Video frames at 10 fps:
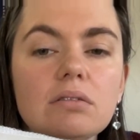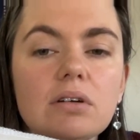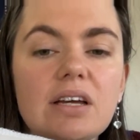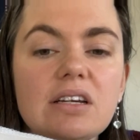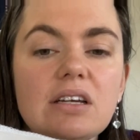
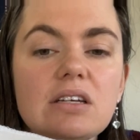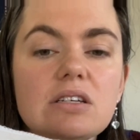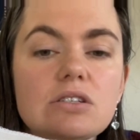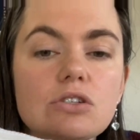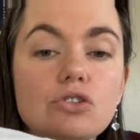It
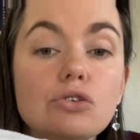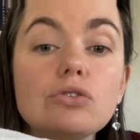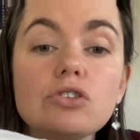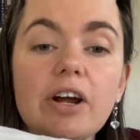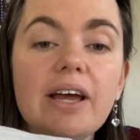is 2
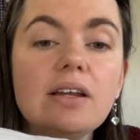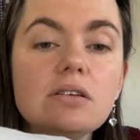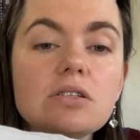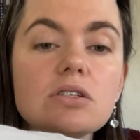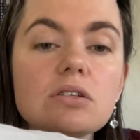
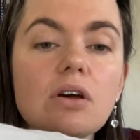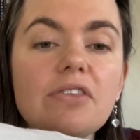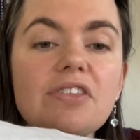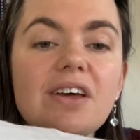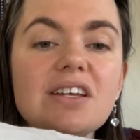strands on
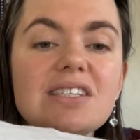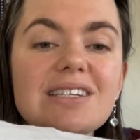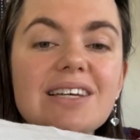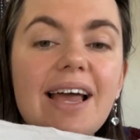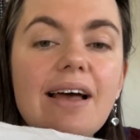the
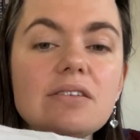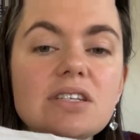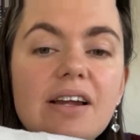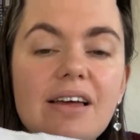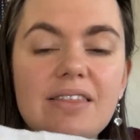36 count,
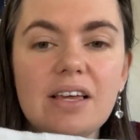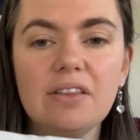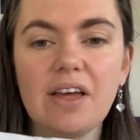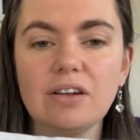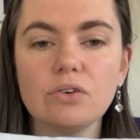and I
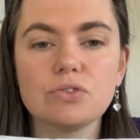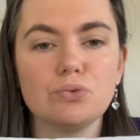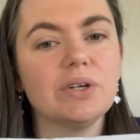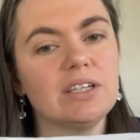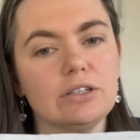think that looks
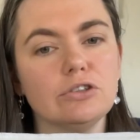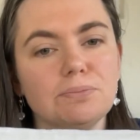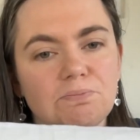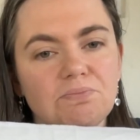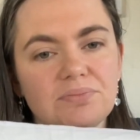really good.
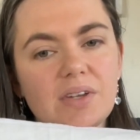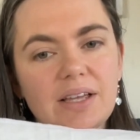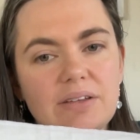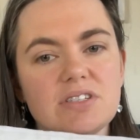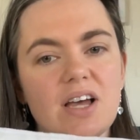
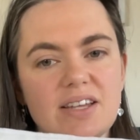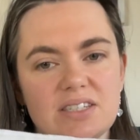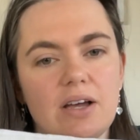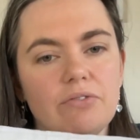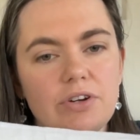Gives nice
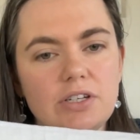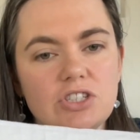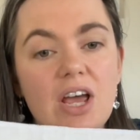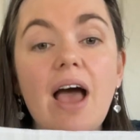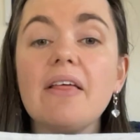
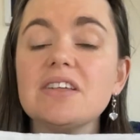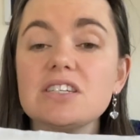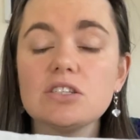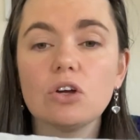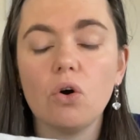coverage. This
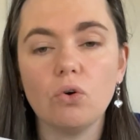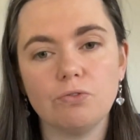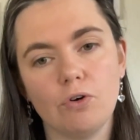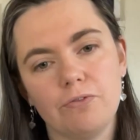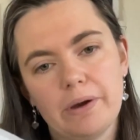is the
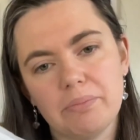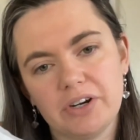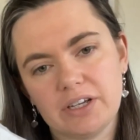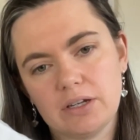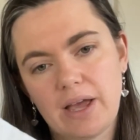called for
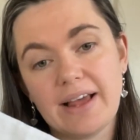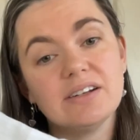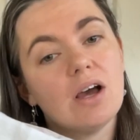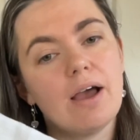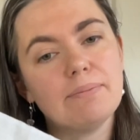fabric,
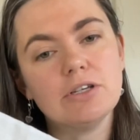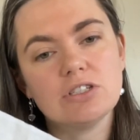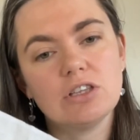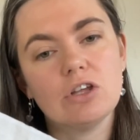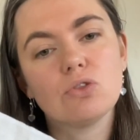and I'm
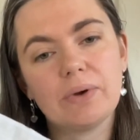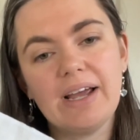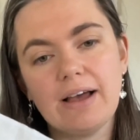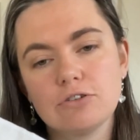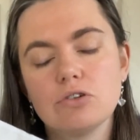using the
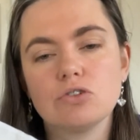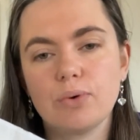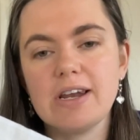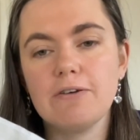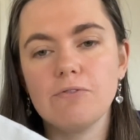
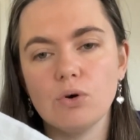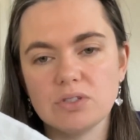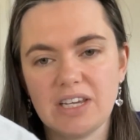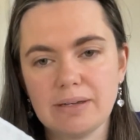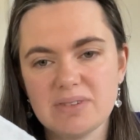324
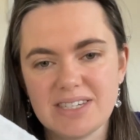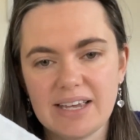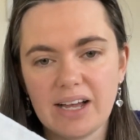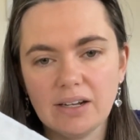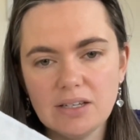
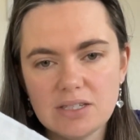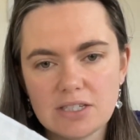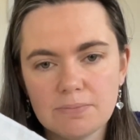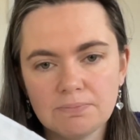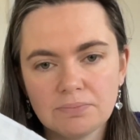DMC
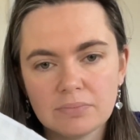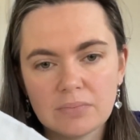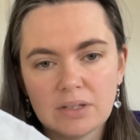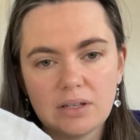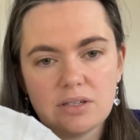colours.
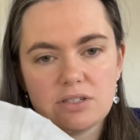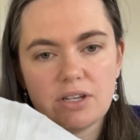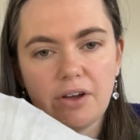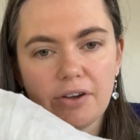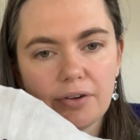
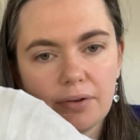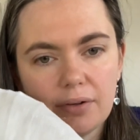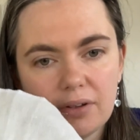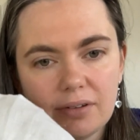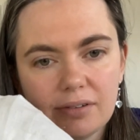So
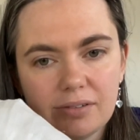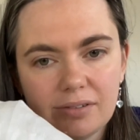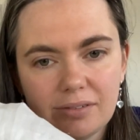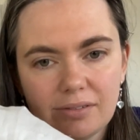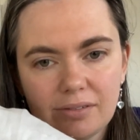
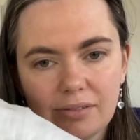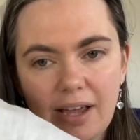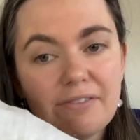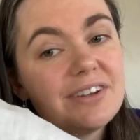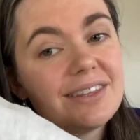
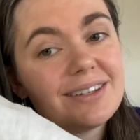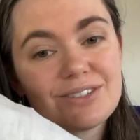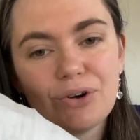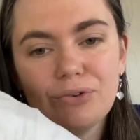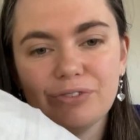everything
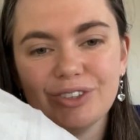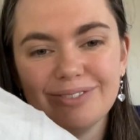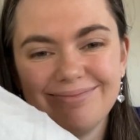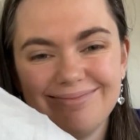is called for.